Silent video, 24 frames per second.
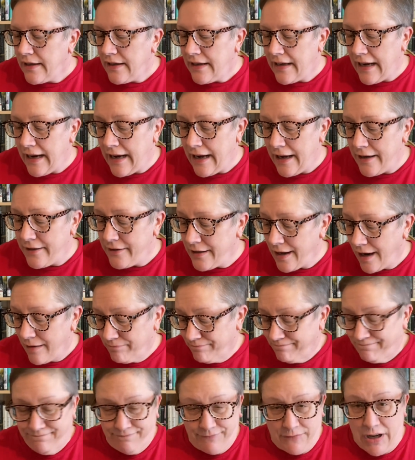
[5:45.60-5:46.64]
And
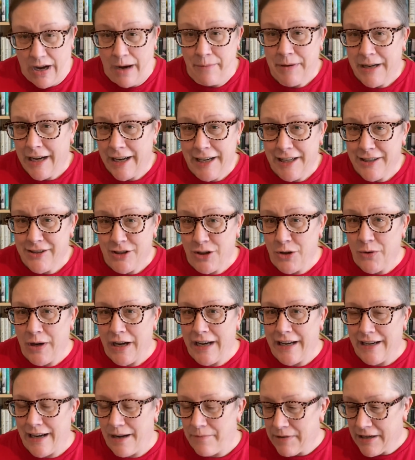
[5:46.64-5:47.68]
I'm gonna do
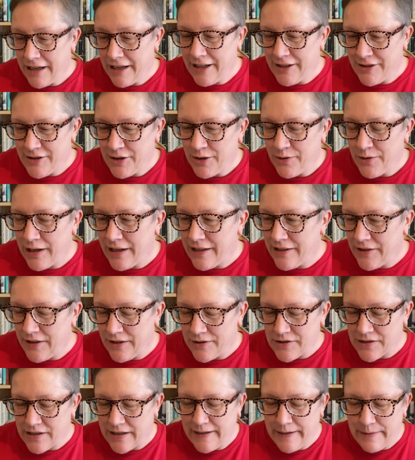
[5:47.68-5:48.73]
it.
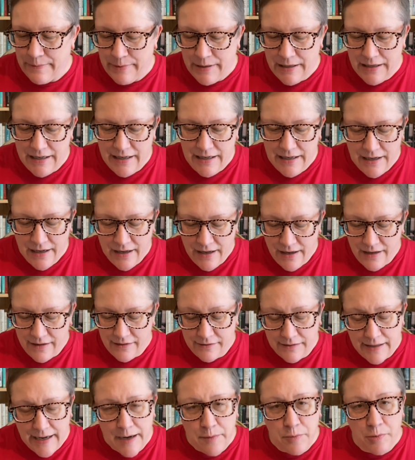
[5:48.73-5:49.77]
There's gonna be
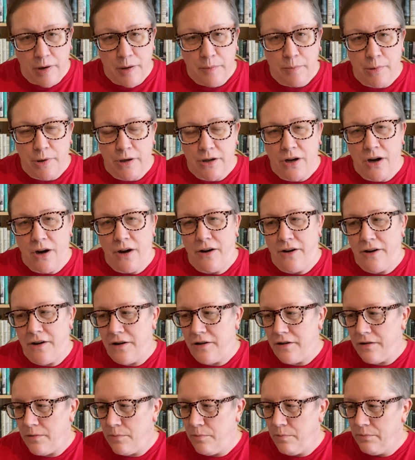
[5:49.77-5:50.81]
library book
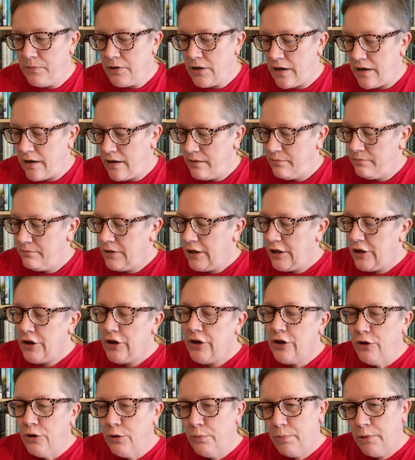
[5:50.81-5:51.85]
haul,
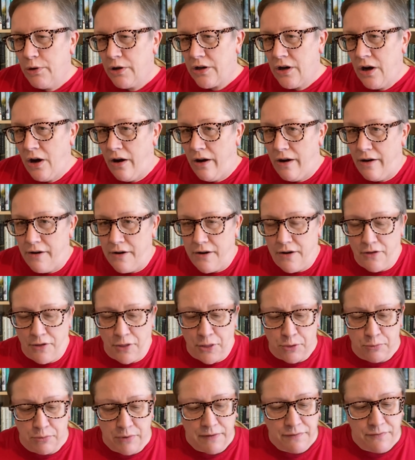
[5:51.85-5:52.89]
new book haul,
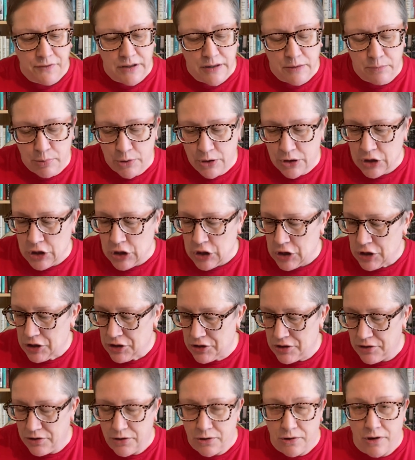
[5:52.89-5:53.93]
thrifted book
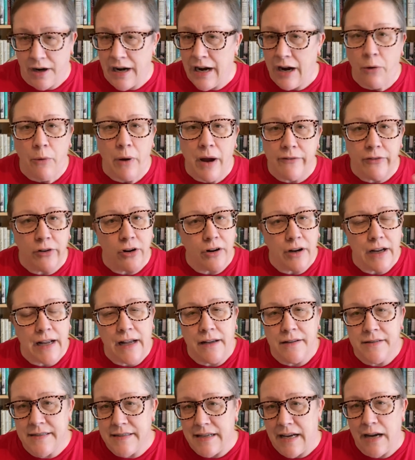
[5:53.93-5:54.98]
haul, or however
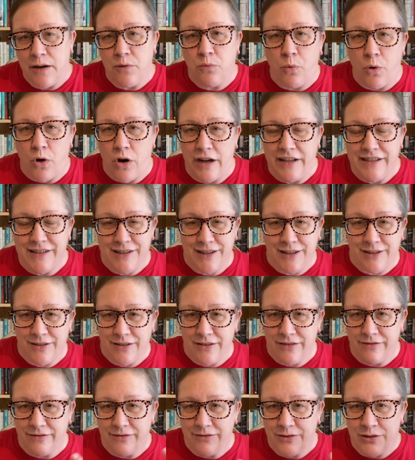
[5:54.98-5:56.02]
else I want
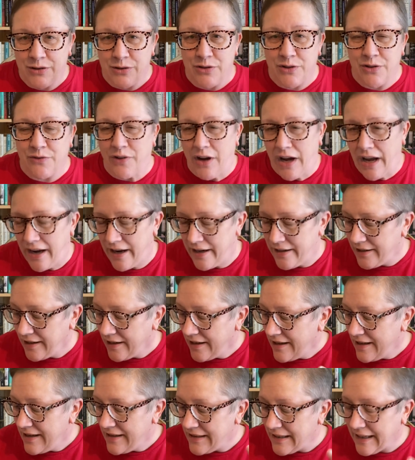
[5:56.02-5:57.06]
to divide
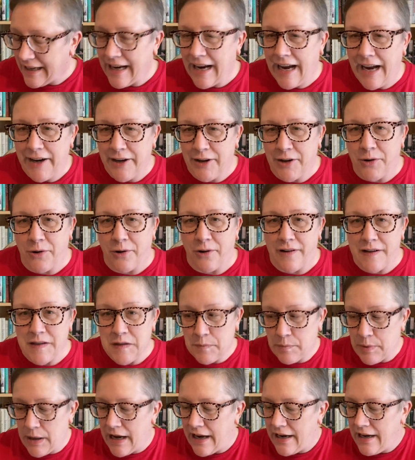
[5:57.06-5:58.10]
the categories.
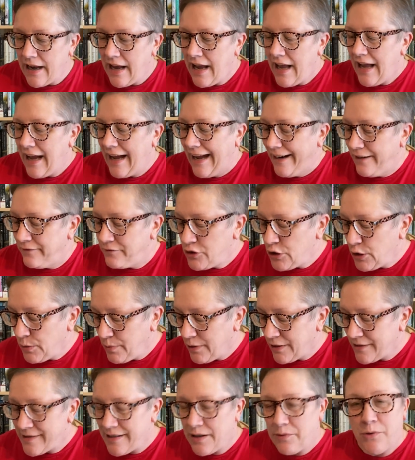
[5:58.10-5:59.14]
But I have two
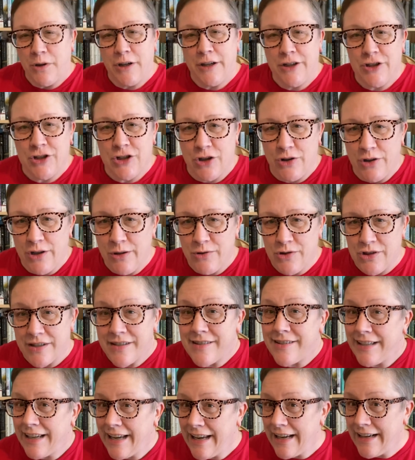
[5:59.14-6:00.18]
books I wanted to show you
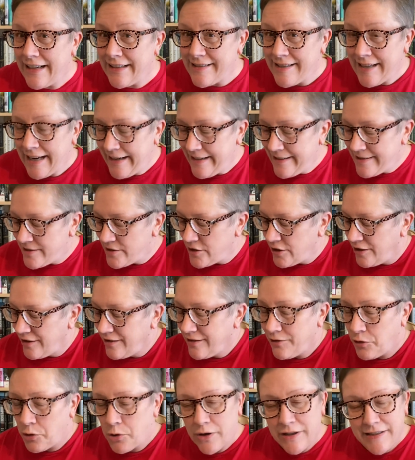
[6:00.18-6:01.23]
just to get a taster
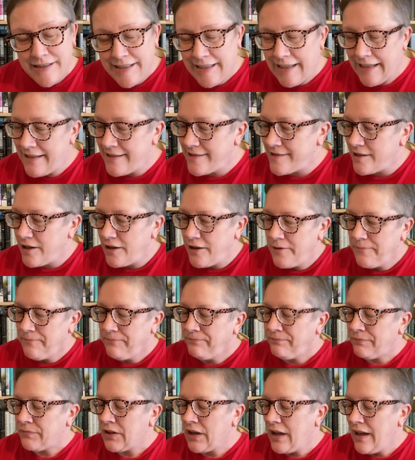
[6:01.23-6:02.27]
or a teaser.
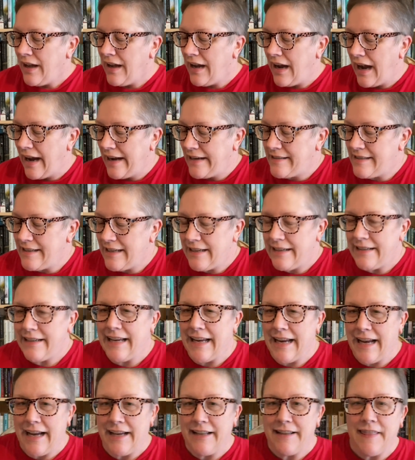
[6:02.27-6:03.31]
I did
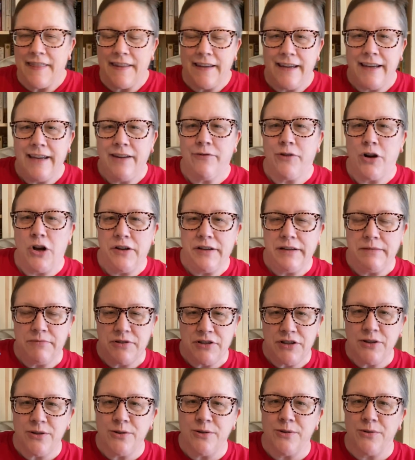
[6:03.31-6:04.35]
get the volume
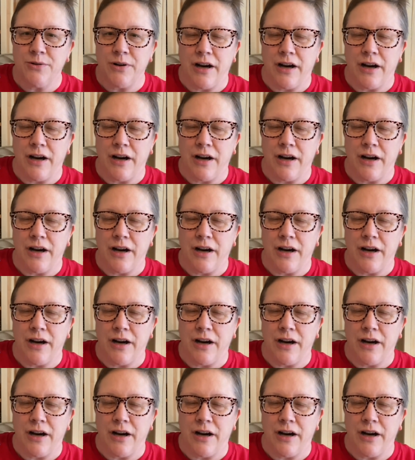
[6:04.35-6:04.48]
2